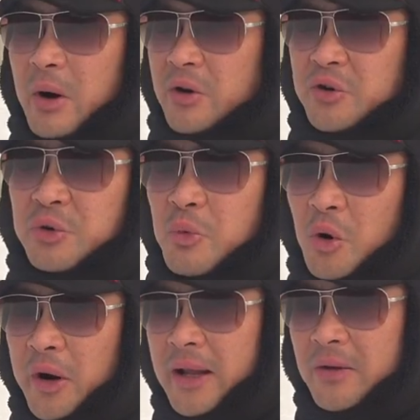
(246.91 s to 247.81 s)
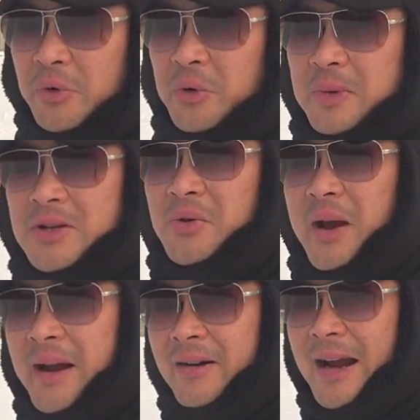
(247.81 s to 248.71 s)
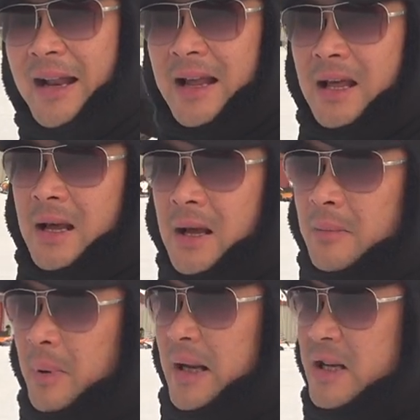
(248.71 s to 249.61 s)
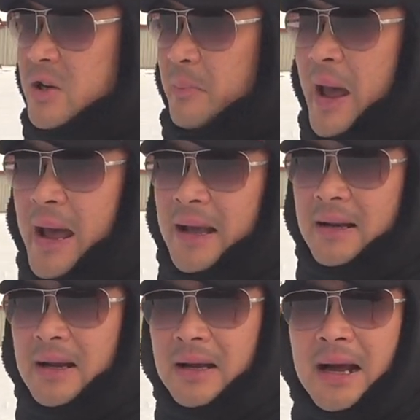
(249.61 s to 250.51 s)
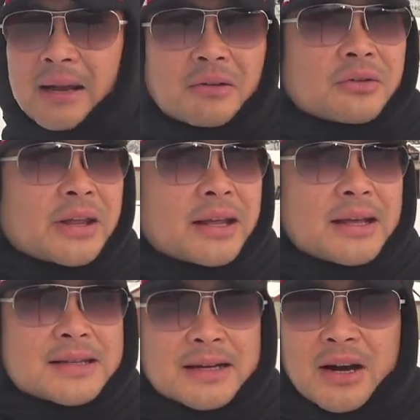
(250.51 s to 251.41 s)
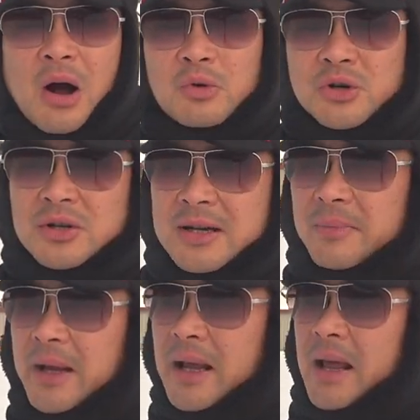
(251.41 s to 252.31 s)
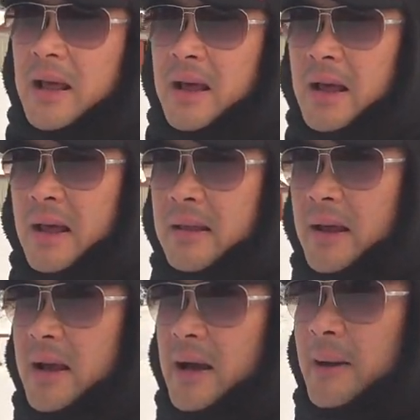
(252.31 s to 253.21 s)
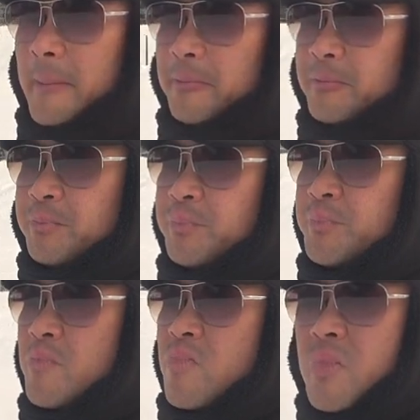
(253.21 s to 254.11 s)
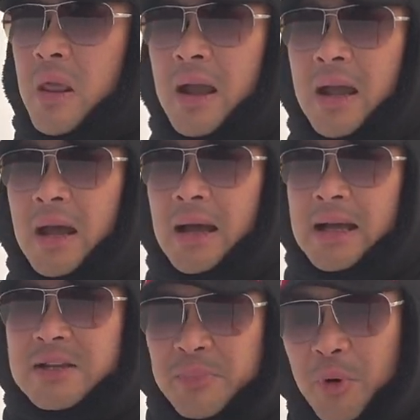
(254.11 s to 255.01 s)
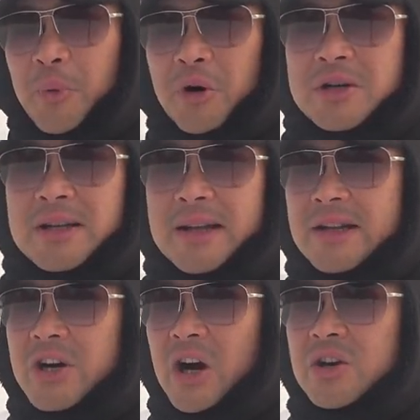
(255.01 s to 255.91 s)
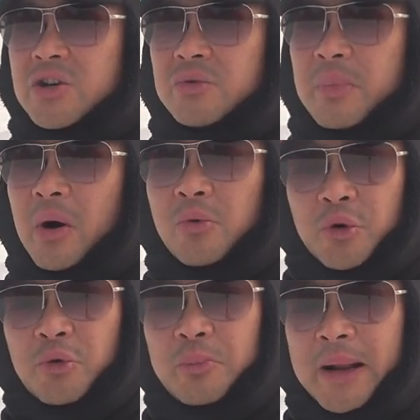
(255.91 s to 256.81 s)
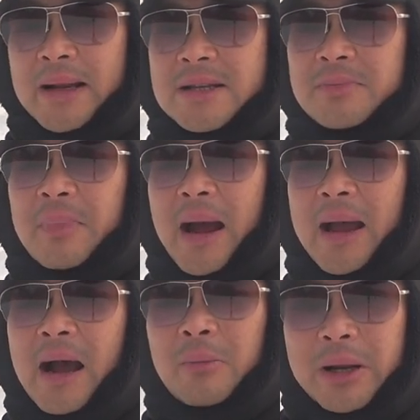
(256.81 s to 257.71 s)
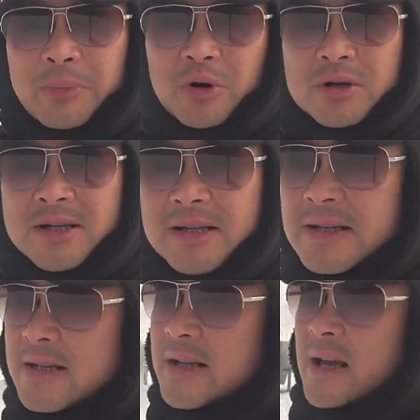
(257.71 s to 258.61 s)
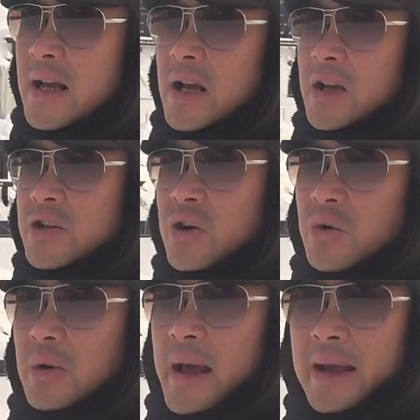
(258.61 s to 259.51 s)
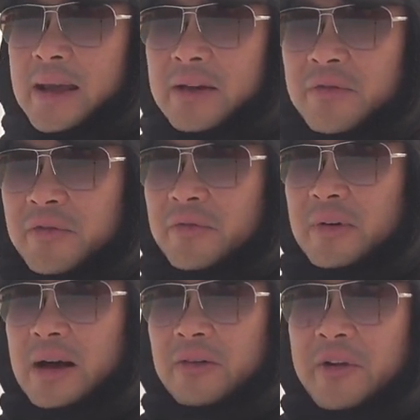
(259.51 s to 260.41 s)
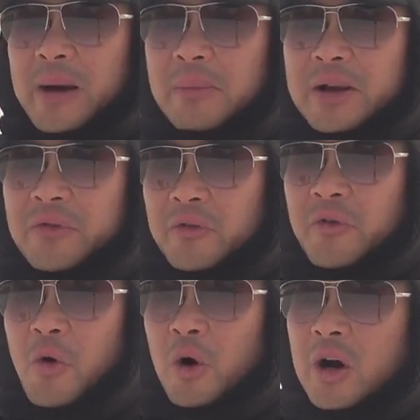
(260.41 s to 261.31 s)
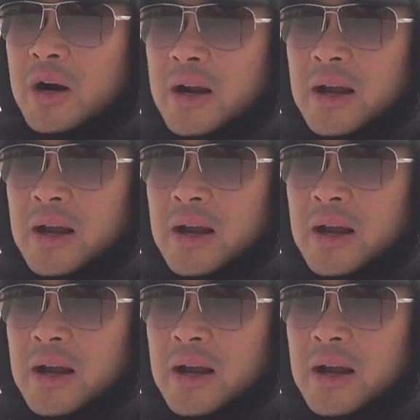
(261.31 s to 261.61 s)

one or two more in the room. It's okay, right?" But in Japan, I don't think it's a culture or something. They um, it's per person. They charge you a room, but it's by how many persons. So, like, if a family for four,